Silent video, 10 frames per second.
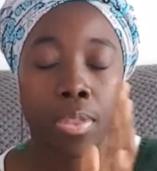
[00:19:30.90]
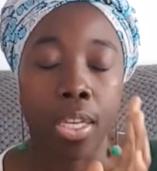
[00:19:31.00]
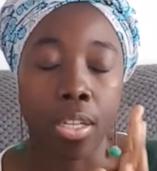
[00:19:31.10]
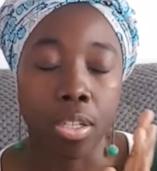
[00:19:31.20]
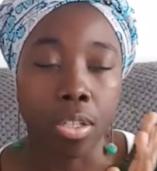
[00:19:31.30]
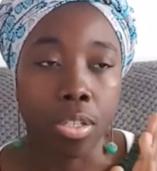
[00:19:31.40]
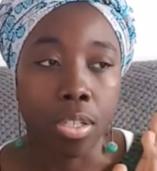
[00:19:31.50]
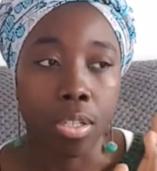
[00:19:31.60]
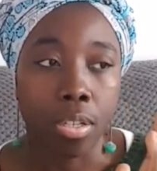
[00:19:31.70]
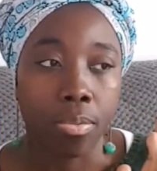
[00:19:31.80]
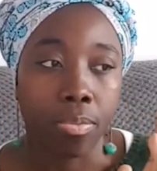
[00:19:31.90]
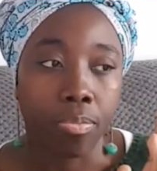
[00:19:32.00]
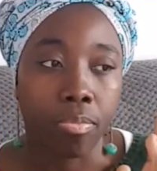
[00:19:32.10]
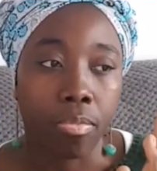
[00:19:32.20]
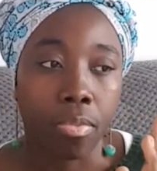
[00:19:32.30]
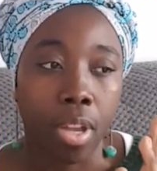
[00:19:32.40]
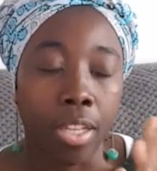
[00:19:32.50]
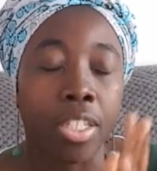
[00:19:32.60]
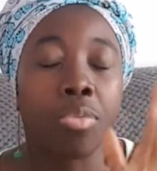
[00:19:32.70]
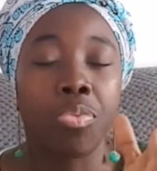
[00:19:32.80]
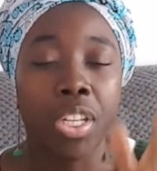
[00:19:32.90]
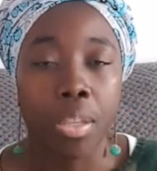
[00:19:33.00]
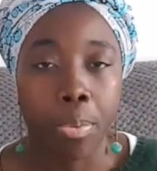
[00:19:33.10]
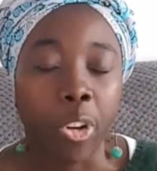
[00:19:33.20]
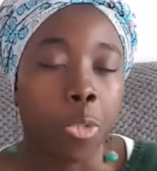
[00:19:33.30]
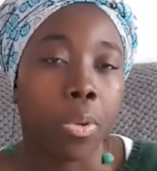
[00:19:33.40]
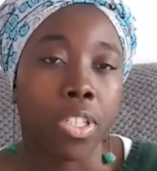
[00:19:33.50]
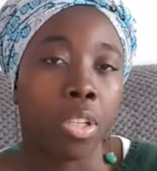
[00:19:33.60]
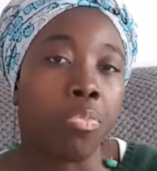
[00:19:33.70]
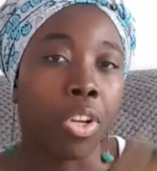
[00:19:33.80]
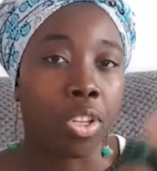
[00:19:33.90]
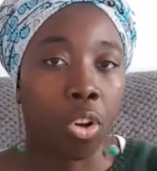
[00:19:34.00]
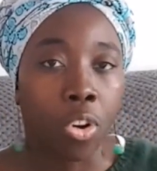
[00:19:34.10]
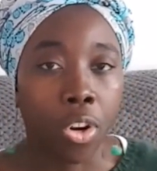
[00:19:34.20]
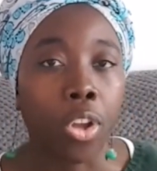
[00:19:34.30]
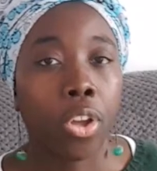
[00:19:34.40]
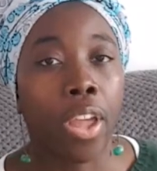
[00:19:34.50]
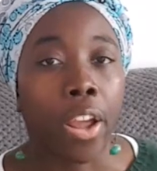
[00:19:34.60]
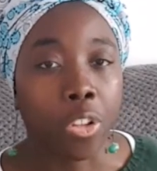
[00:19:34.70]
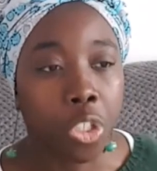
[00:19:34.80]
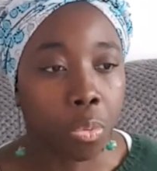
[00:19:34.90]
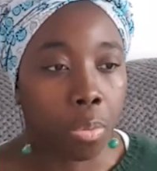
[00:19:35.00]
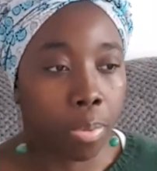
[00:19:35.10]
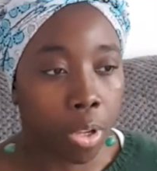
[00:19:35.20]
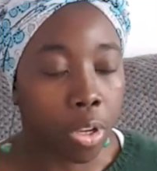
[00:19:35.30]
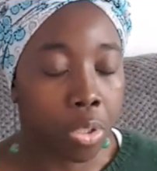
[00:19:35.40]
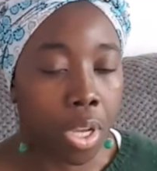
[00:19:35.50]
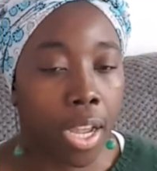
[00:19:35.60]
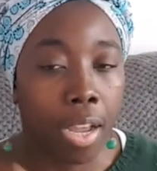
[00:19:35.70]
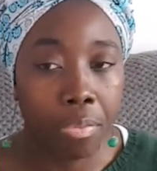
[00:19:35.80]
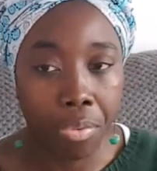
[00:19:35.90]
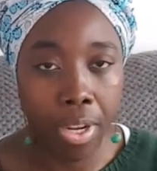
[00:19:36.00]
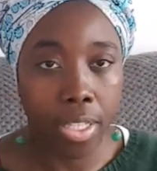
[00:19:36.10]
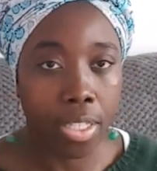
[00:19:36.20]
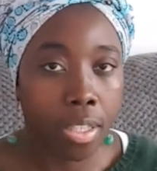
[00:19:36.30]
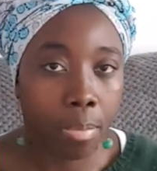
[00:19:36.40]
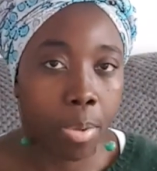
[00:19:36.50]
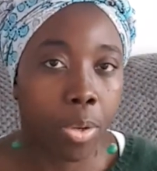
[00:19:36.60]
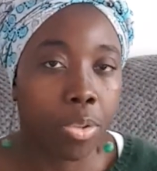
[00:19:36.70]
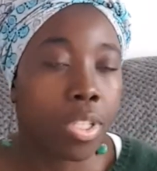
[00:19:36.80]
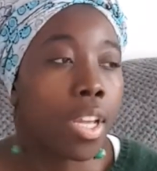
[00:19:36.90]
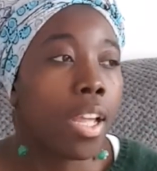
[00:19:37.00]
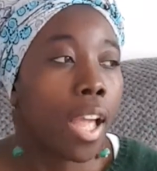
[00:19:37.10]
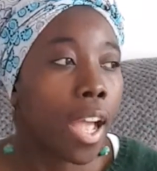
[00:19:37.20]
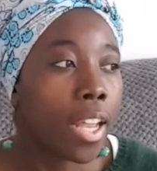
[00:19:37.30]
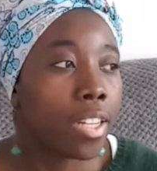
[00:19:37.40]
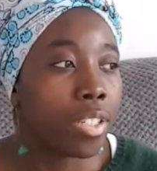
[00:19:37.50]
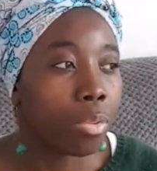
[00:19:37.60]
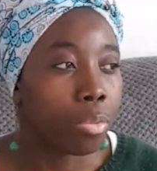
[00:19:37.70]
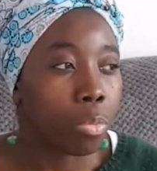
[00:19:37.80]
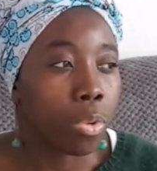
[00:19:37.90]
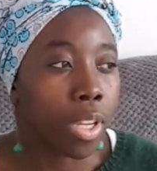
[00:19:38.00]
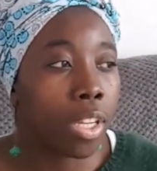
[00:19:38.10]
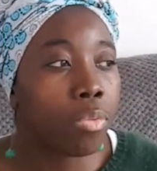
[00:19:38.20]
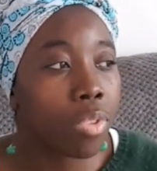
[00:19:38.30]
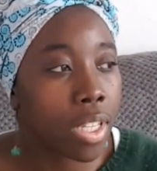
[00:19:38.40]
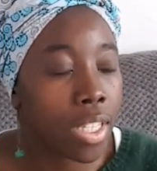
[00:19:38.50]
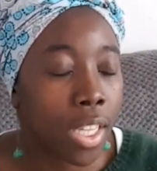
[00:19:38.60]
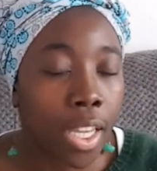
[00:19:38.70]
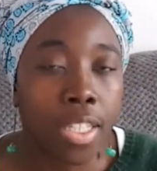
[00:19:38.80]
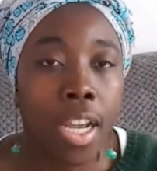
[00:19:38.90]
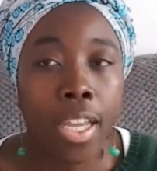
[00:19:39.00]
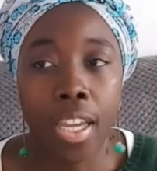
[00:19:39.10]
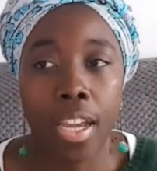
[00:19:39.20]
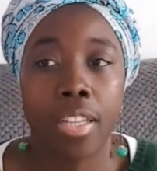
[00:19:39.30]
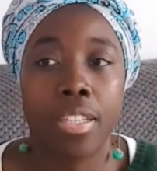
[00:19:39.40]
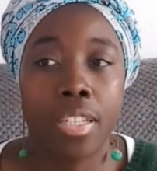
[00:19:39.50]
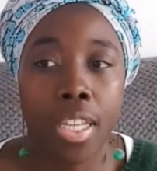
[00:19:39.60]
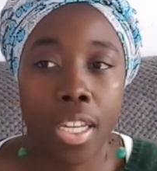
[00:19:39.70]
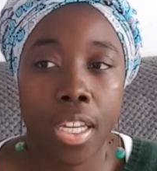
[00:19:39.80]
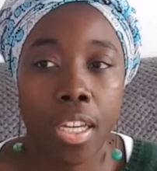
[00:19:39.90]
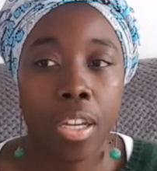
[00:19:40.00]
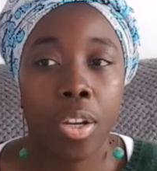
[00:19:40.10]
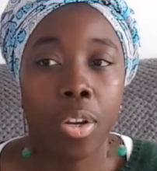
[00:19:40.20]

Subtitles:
things. I did read the post, but I didn't read it on her actual blog. So I have read the post, and in reading it, I can see